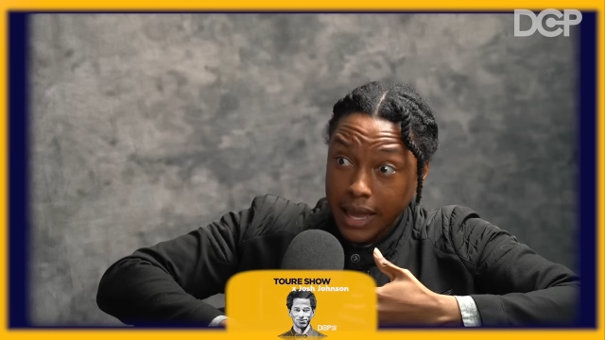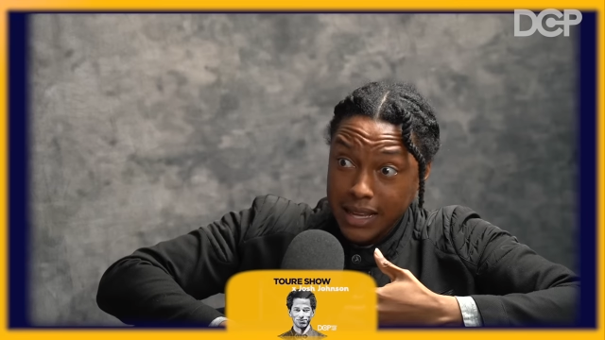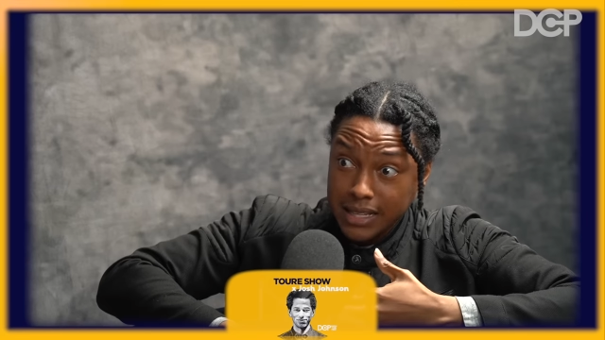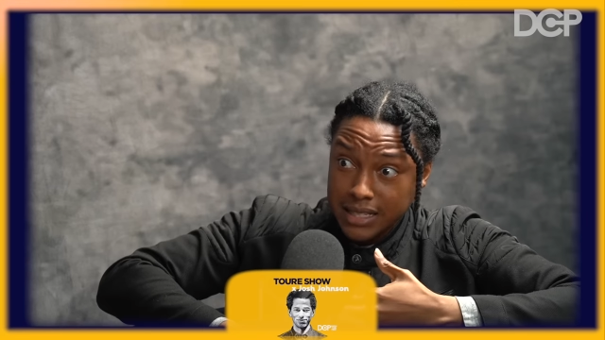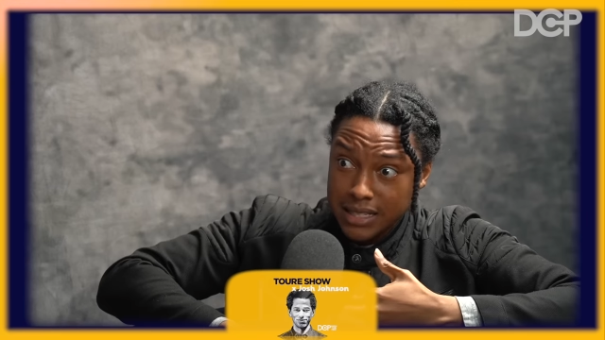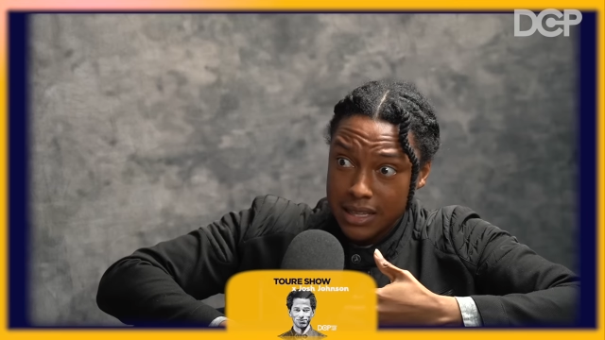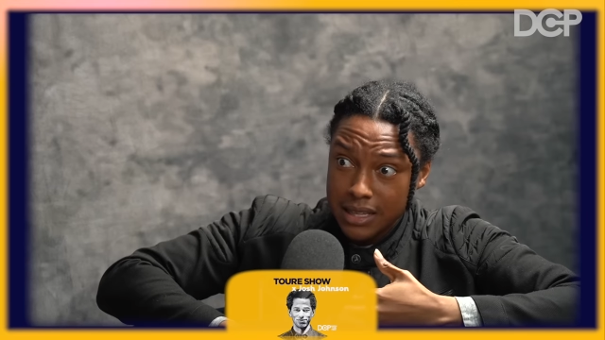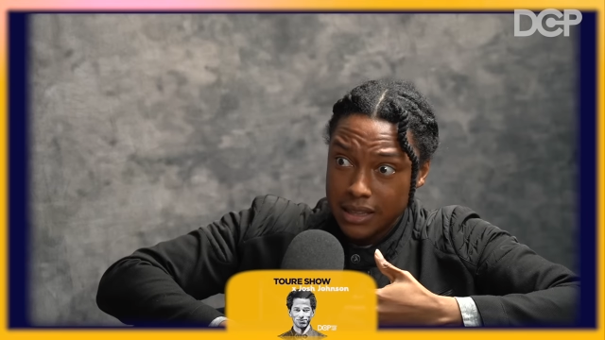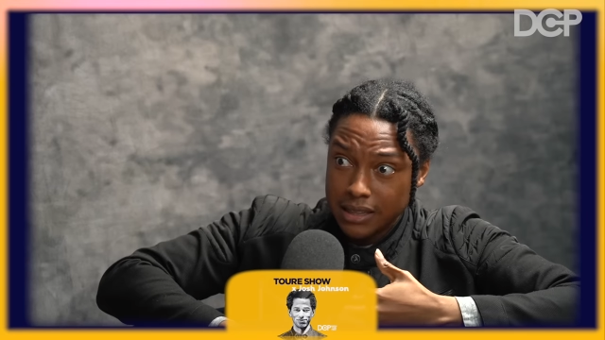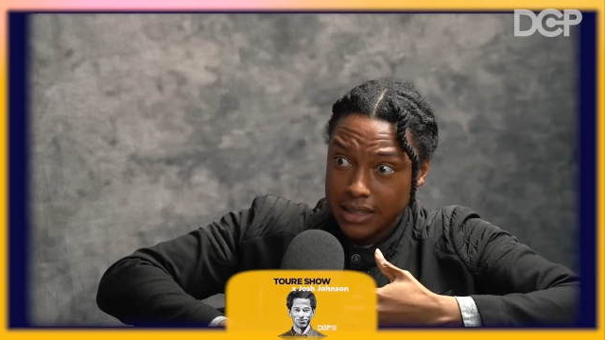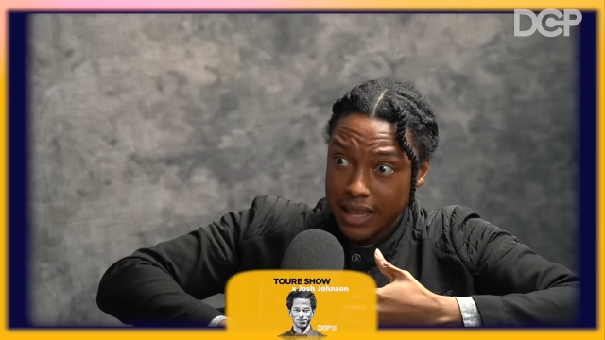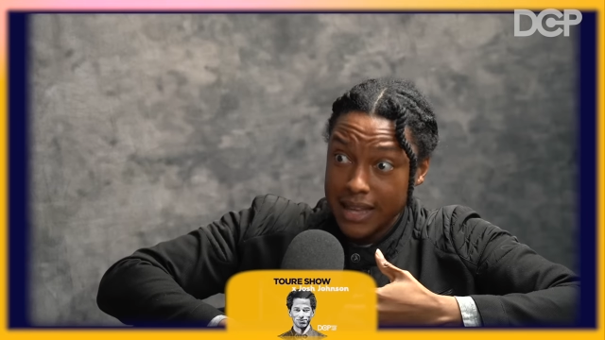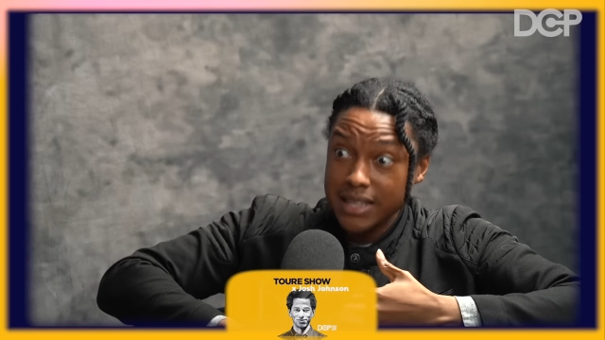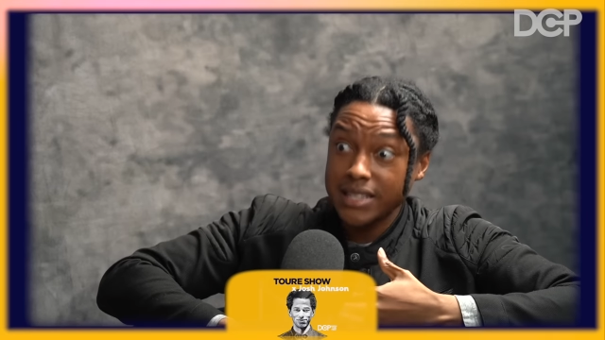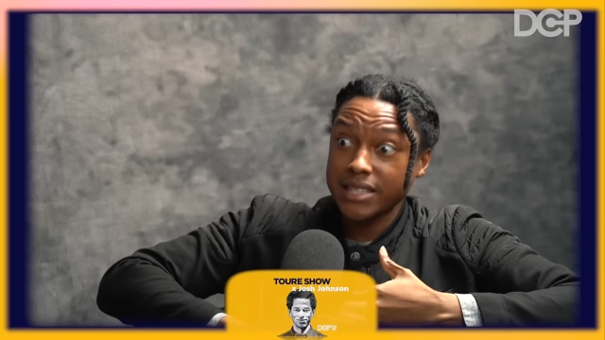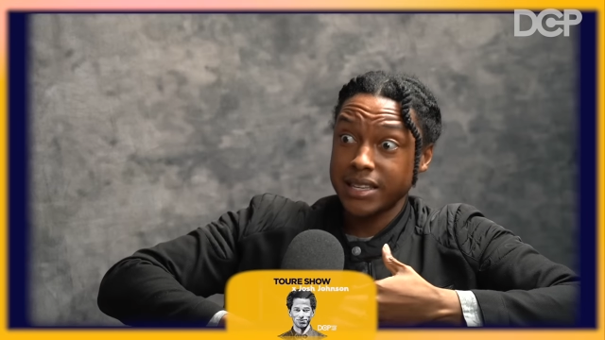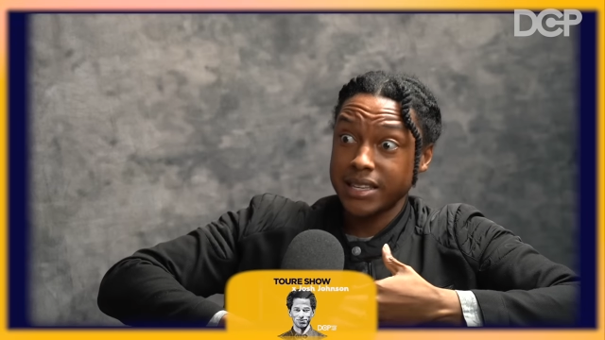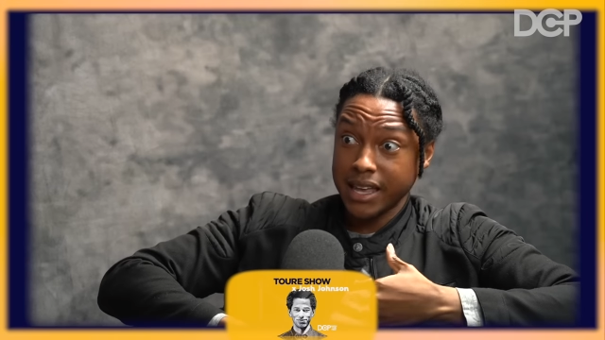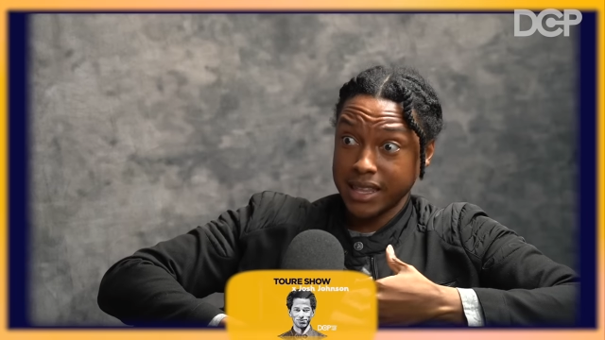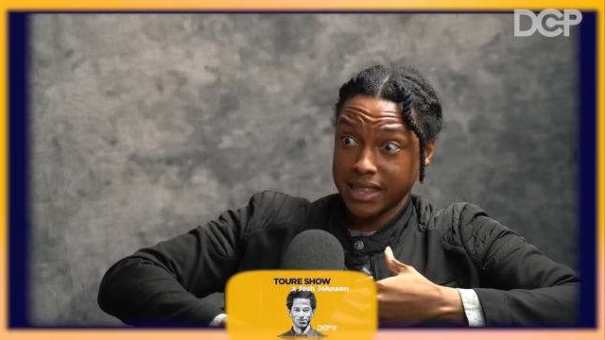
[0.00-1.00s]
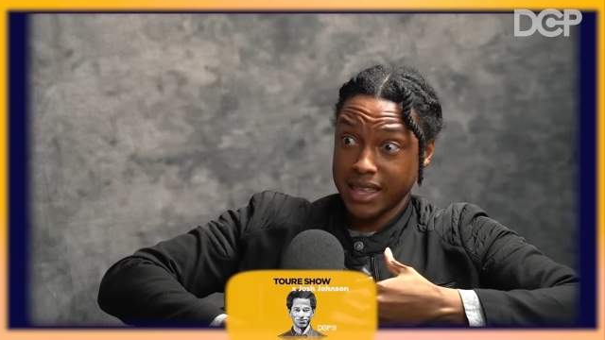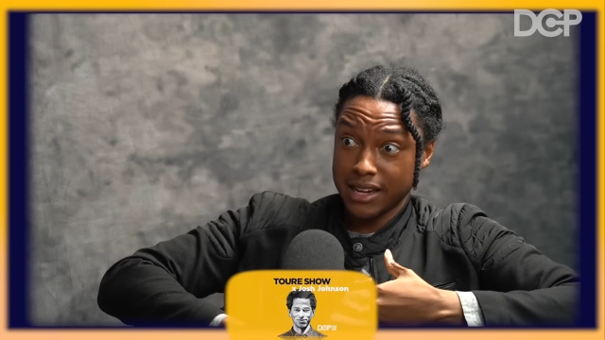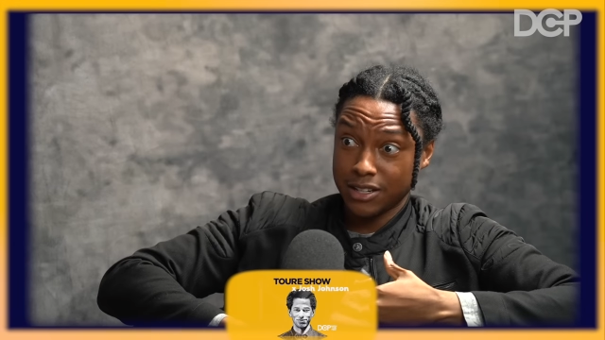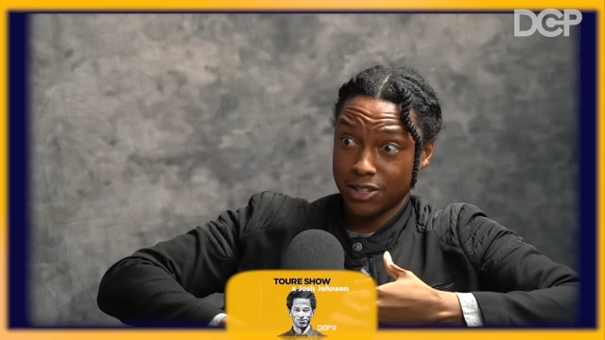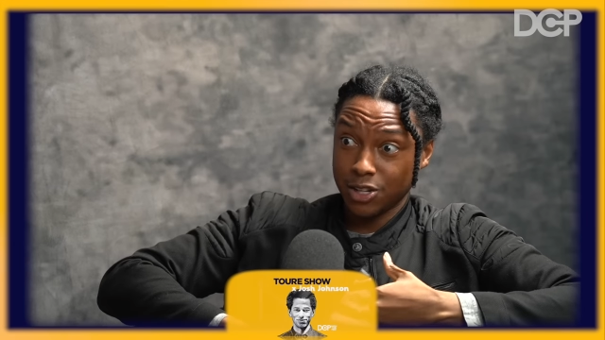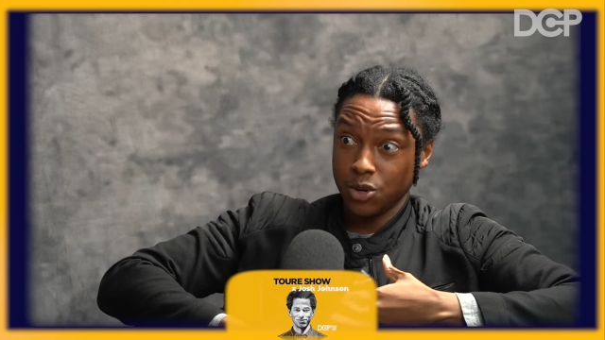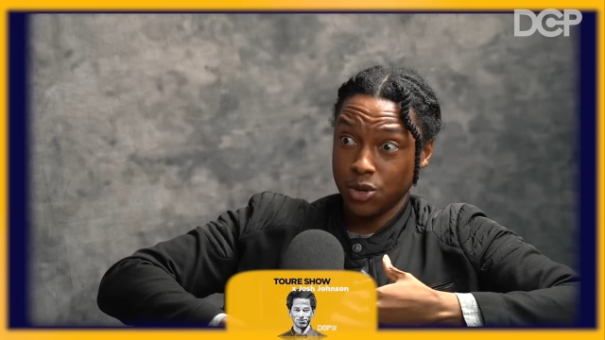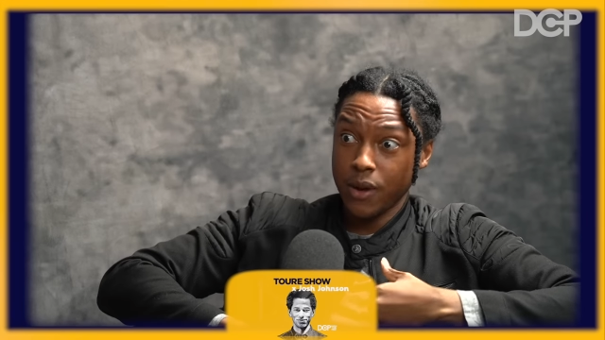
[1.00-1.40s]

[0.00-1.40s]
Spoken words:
they said that